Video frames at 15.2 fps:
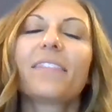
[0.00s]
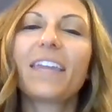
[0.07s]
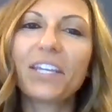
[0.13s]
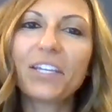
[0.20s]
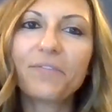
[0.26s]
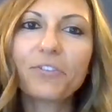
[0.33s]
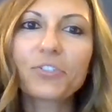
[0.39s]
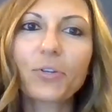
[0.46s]
Thank
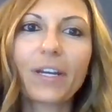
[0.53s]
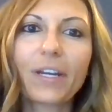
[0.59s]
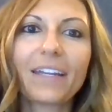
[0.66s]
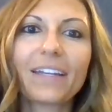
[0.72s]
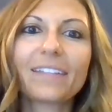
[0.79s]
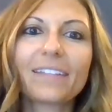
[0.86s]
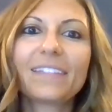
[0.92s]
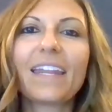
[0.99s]
you for
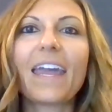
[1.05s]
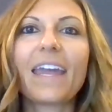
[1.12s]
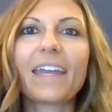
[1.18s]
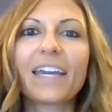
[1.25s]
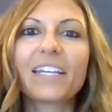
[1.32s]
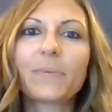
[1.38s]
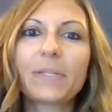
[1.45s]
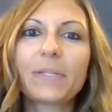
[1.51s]
joining us
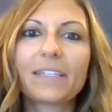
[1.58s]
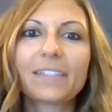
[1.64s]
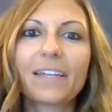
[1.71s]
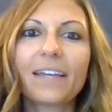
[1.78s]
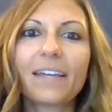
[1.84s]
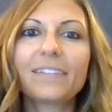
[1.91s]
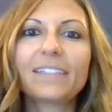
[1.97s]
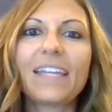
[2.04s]
today as we
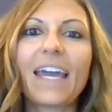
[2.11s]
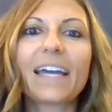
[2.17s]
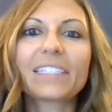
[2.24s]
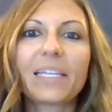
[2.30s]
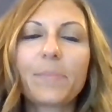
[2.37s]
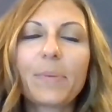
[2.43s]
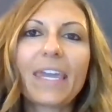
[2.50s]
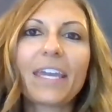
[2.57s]
discuss the
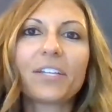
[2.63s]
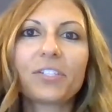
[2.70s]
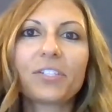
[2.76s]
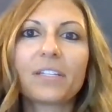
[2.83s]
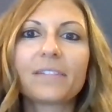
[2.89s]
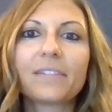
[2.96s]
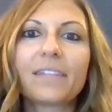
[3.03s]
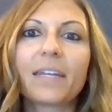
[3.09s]
tax
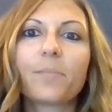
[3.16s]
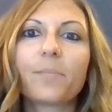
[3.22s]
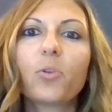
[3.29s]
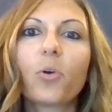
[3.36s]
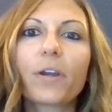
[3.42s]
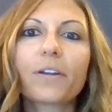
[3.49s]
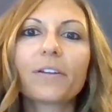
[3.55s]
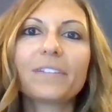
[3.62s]
implications that
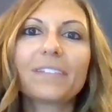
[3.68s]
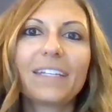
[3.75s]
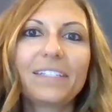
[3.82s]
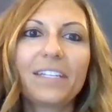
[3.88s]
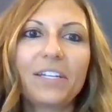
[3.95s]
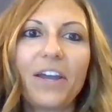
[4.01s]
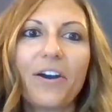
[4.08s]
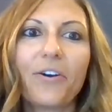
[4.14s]
employers need
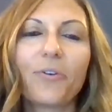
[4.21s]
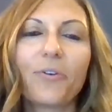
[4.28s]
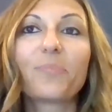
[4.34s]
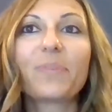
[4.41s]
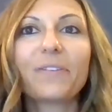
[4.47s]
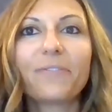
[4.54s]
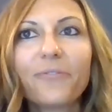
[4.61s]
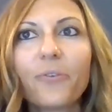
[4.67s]
to know
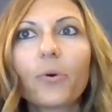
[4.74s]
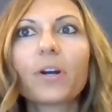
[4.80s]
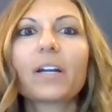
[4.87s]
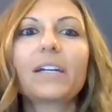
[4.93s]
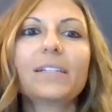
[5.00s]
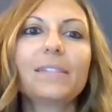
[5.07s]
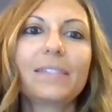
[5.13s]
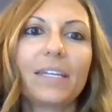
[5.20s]
before
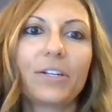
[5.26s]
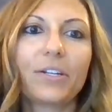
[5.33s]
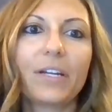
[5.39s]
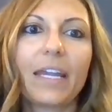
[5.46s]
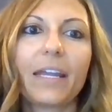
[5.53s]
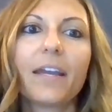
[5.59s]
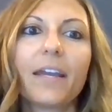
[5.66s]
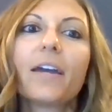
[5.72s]

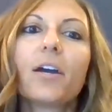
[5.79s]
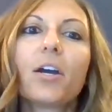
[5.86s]
considering